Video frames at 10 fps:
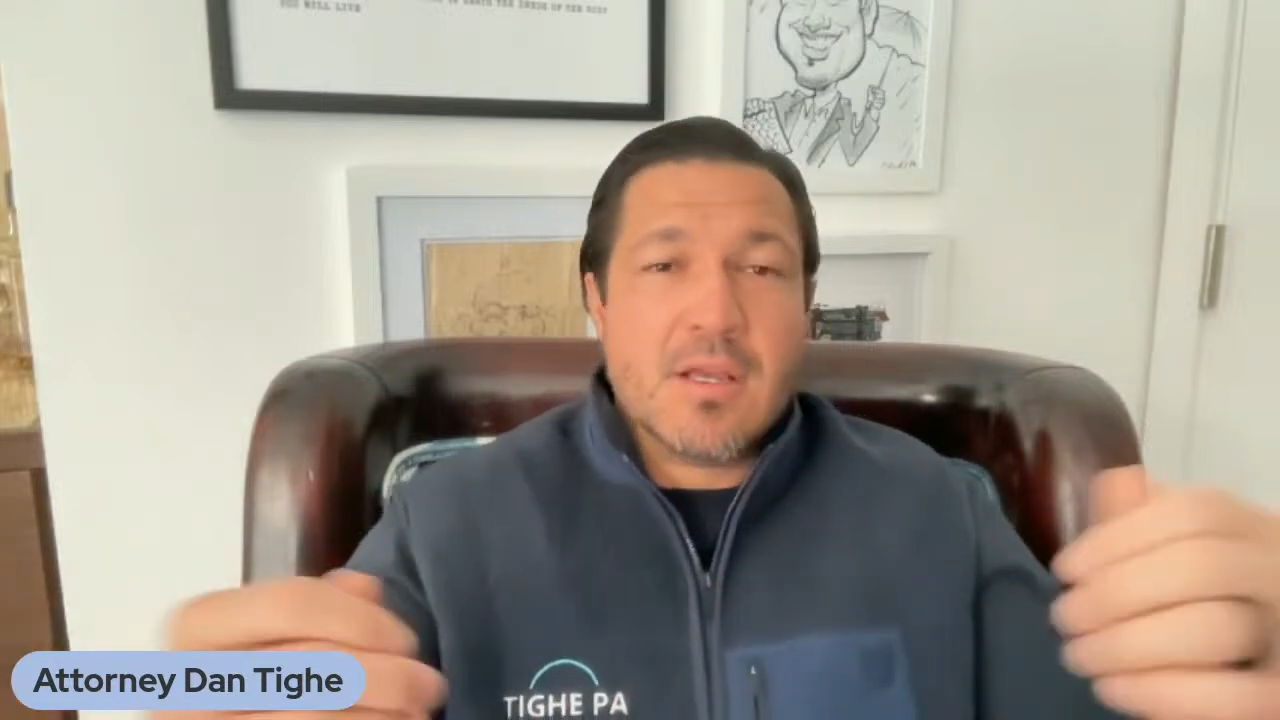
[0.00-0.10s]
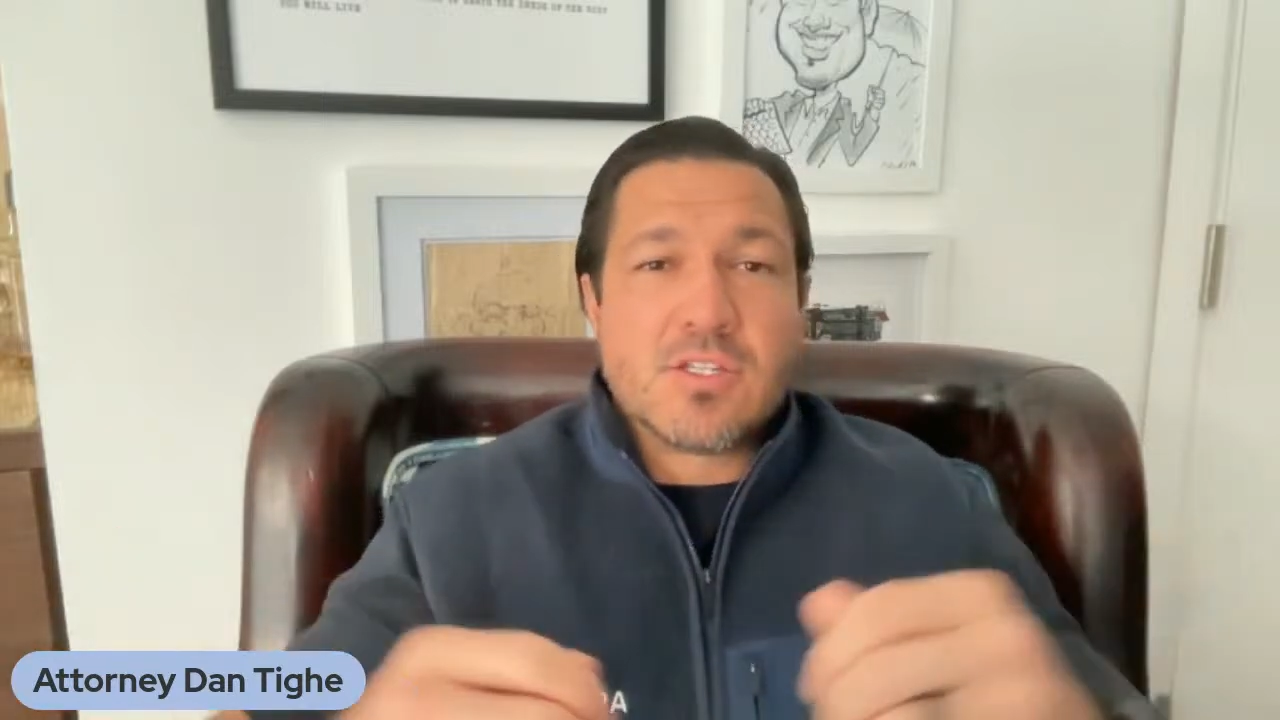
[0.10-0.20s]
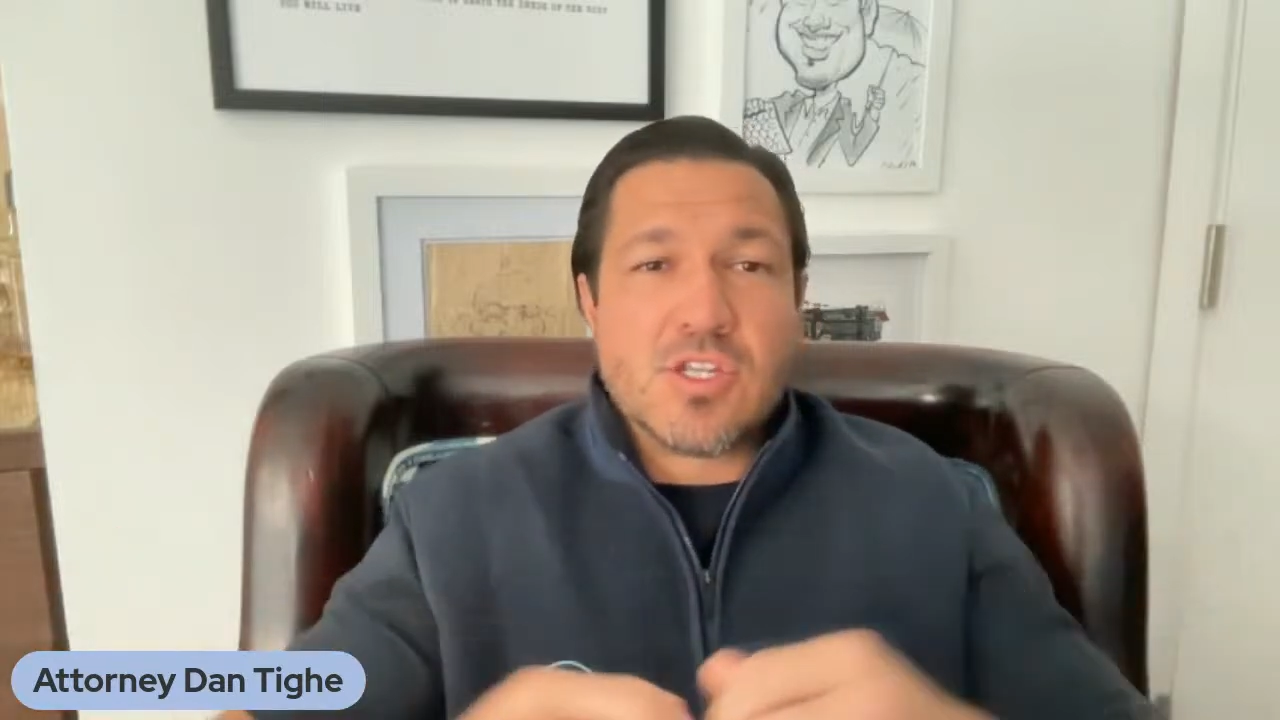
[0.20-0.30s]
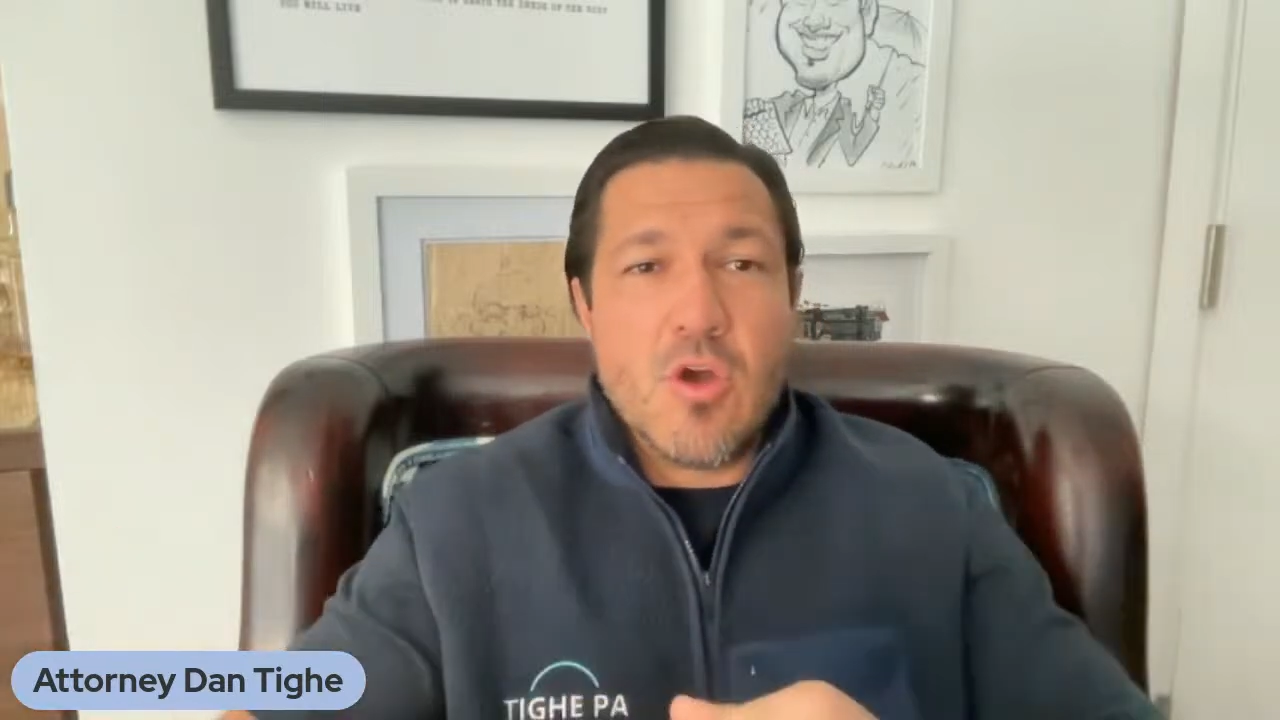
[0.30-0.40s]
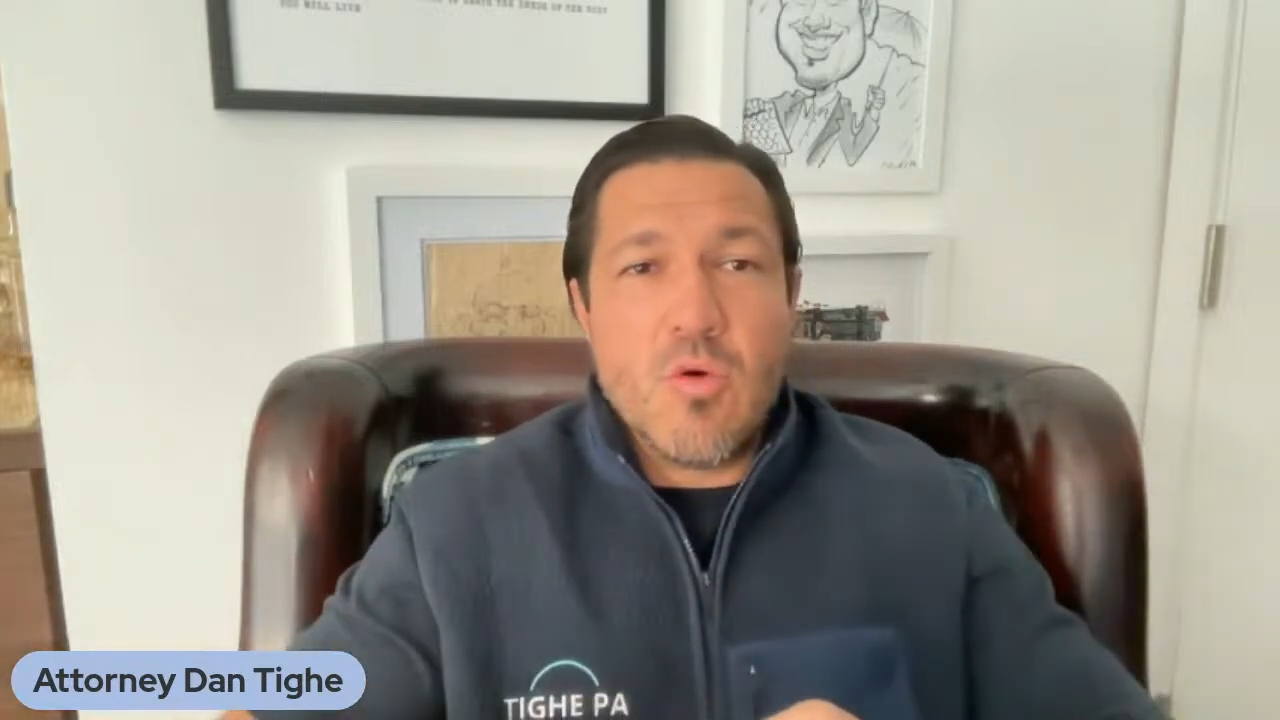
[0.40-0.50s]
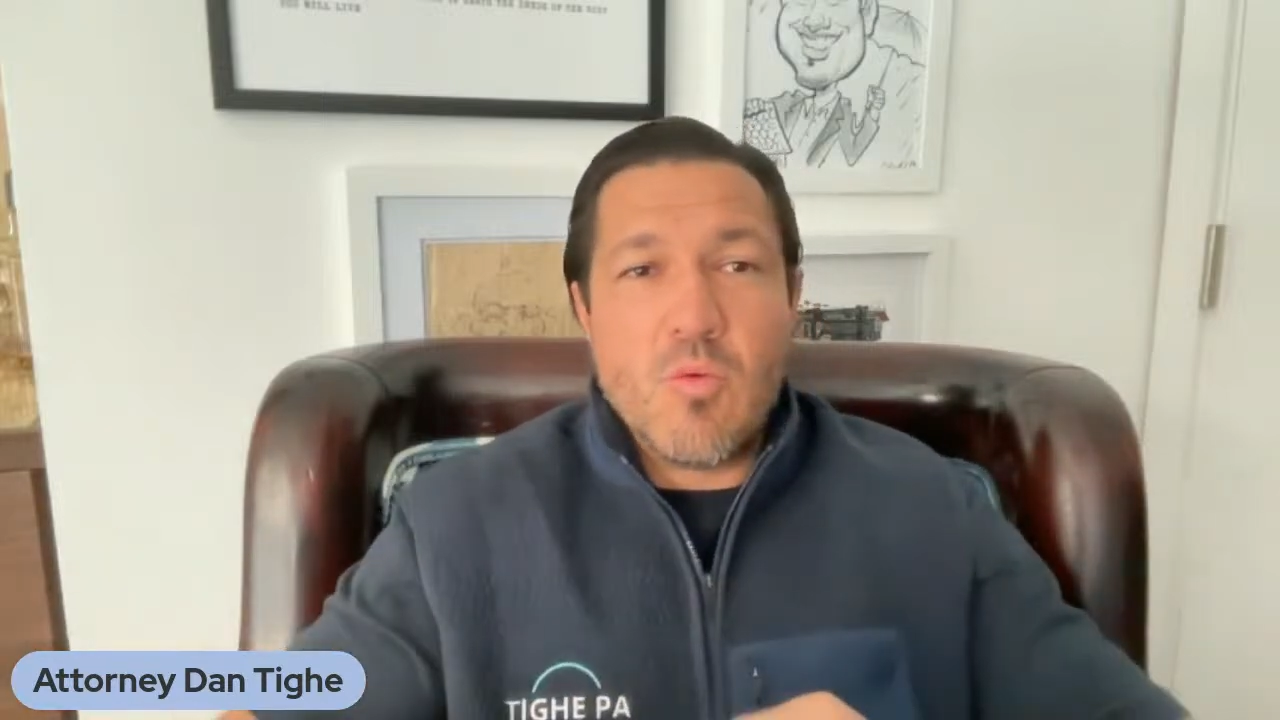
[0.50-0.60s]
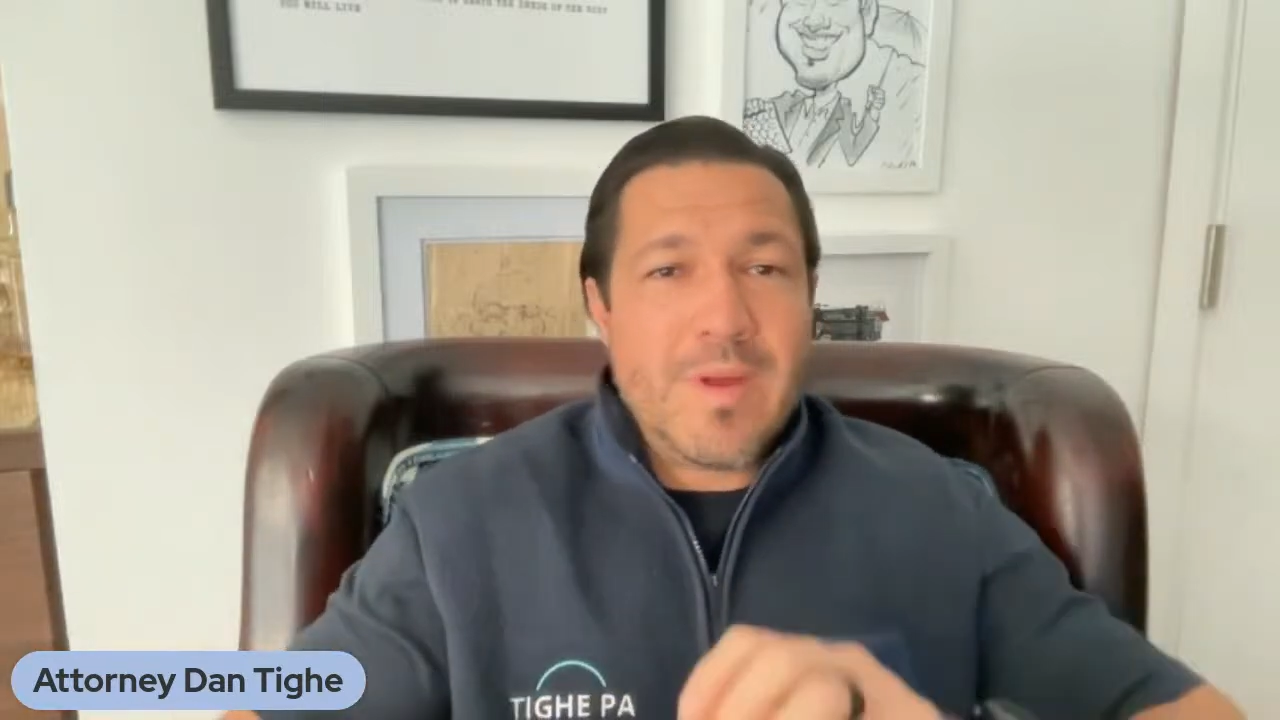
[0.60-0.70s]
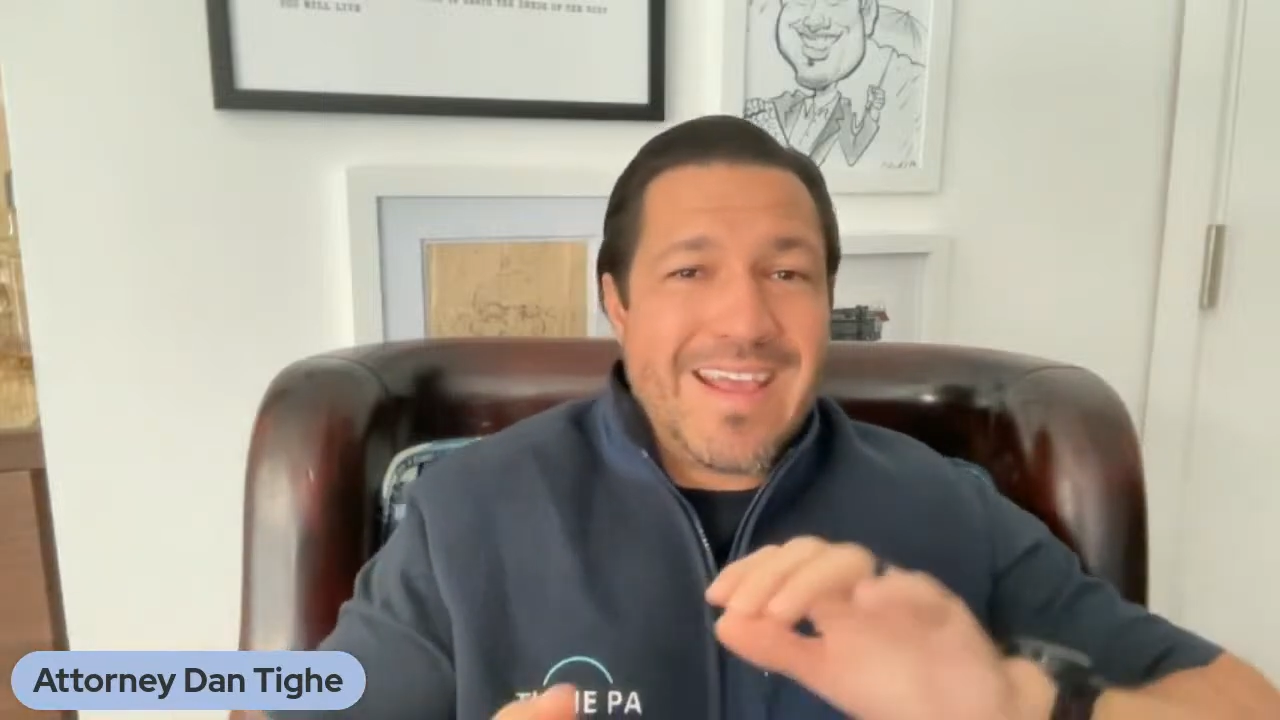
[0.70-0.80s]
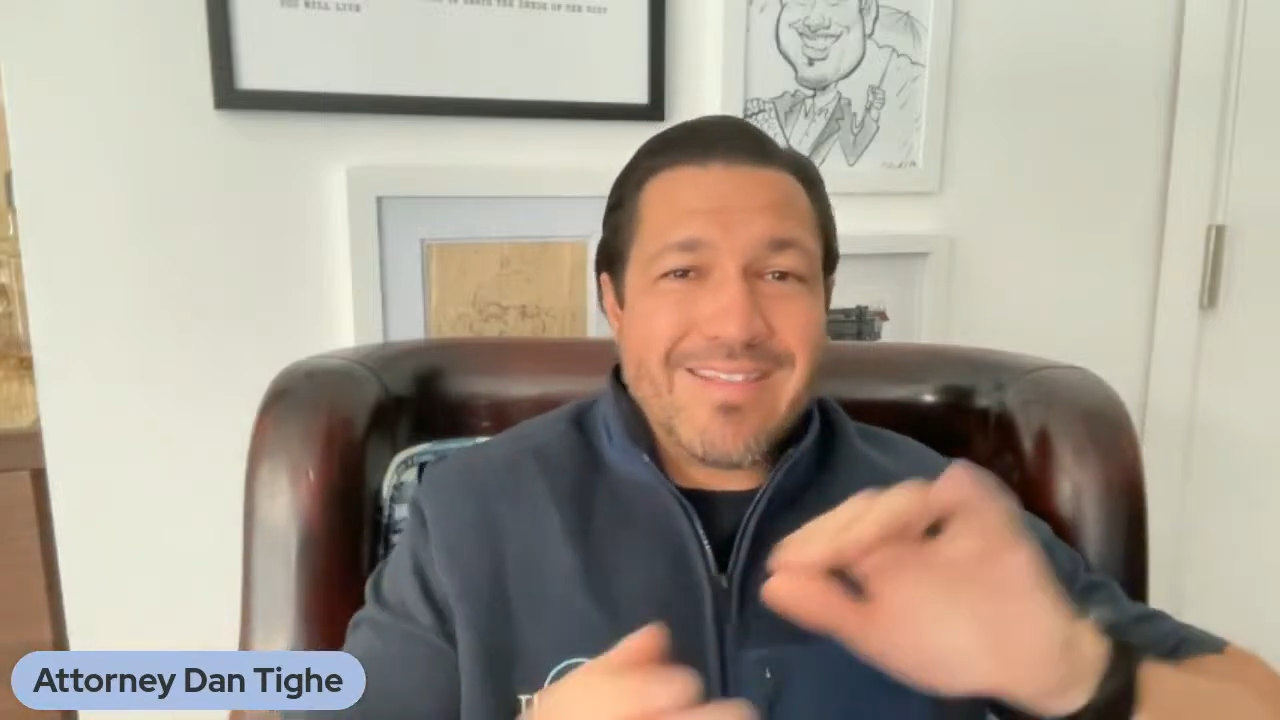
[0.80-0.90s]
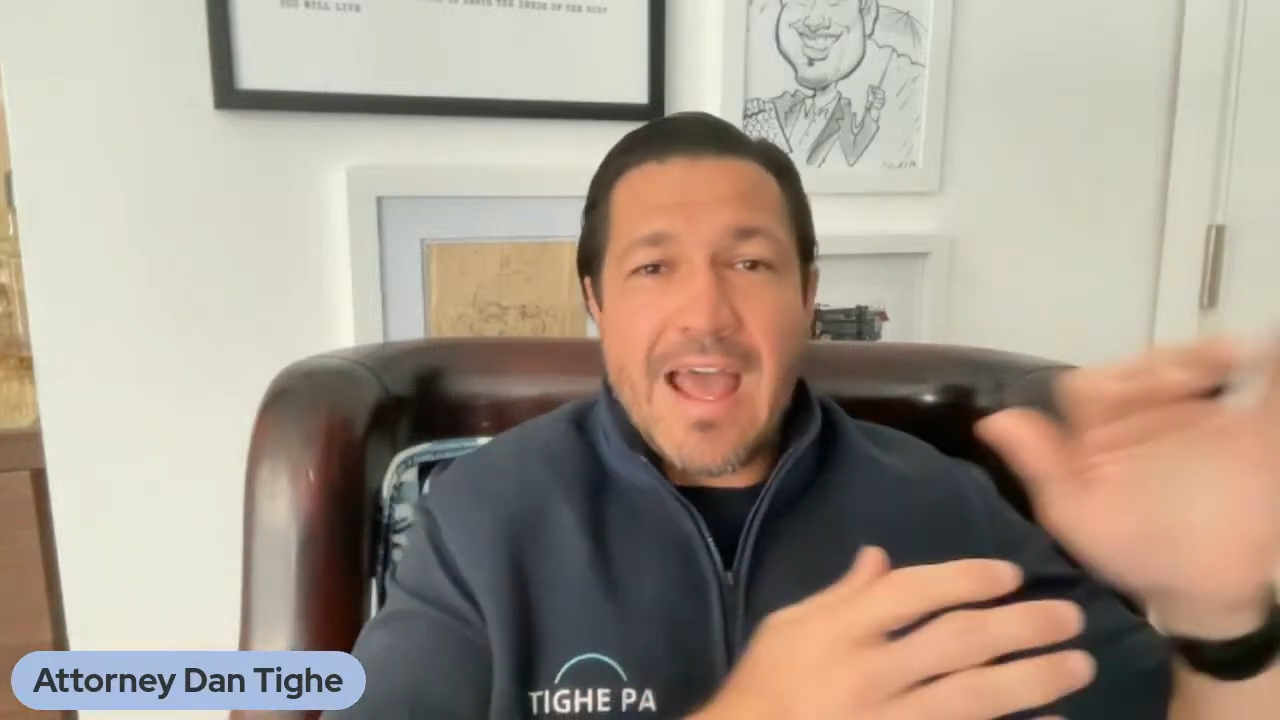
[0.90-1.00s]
So we get